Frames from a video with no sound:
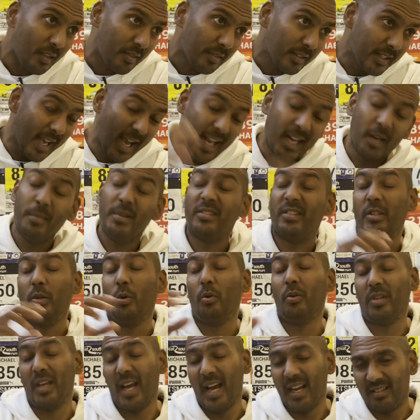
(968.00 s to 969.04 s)
elements that
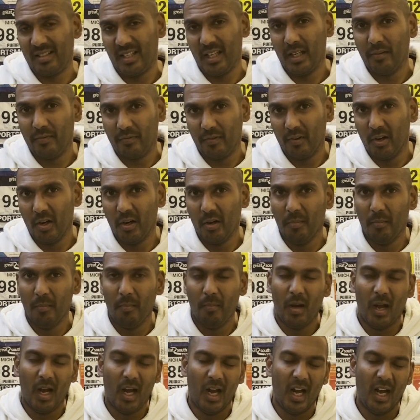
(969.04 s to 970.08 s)
you're getting from
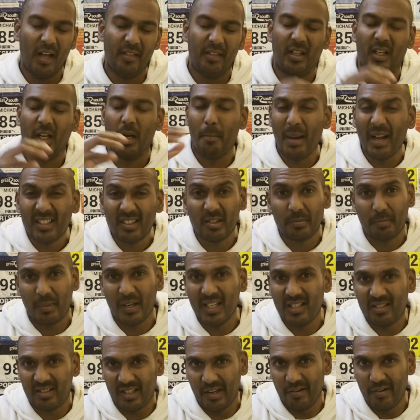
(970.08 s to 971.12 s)
the kind of
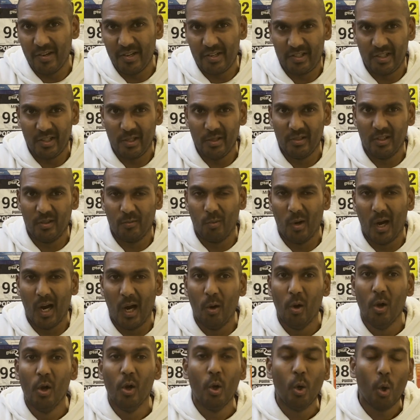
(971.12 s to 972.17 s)
Metaspeed series shoes as
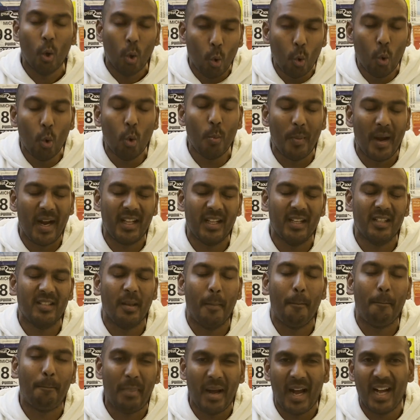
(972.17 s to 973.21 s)
well, all make this
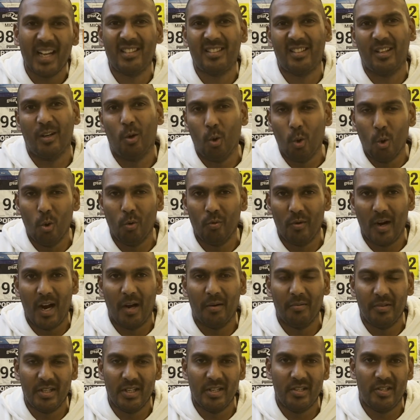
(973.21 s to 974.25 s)
a better
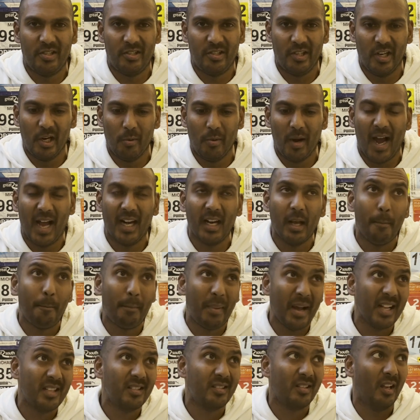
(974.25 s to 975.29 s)
all-rounded shoe and a
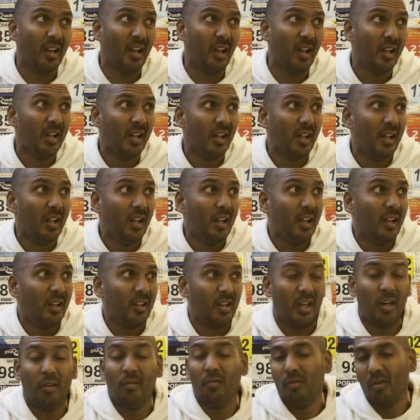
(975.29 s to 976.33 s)
better
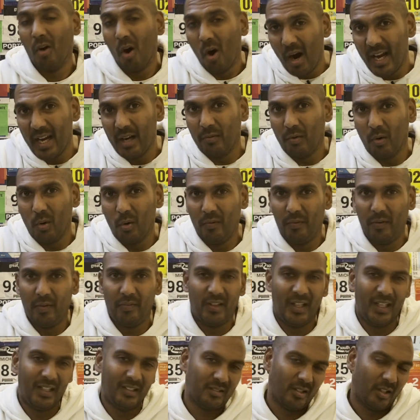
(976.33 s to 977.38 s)
kind of rival for
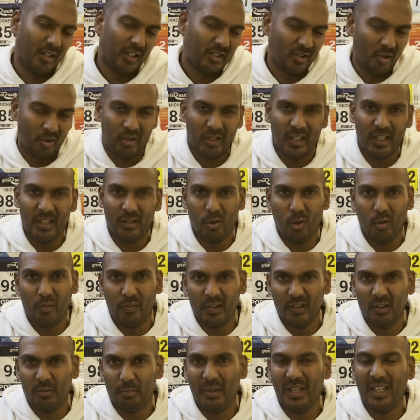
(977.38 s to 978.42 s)
things like the Saucony
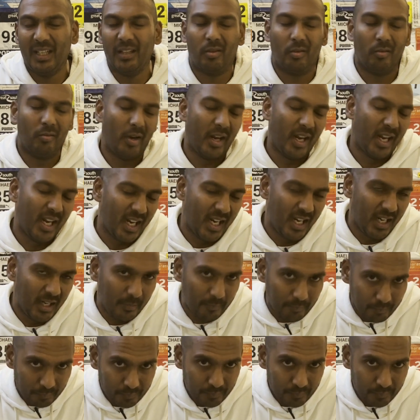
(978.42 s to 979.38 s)
Endorphin Speed 3,